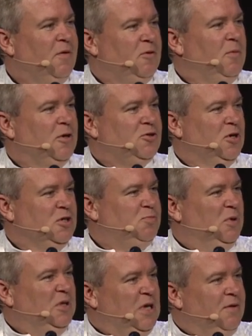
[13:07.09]
have to make sure as
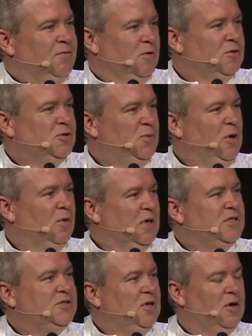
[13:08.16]
believers, we don't
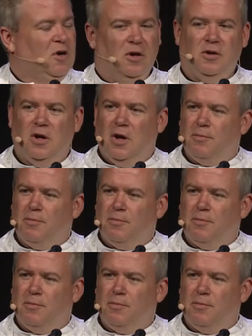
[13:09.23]
get stuck on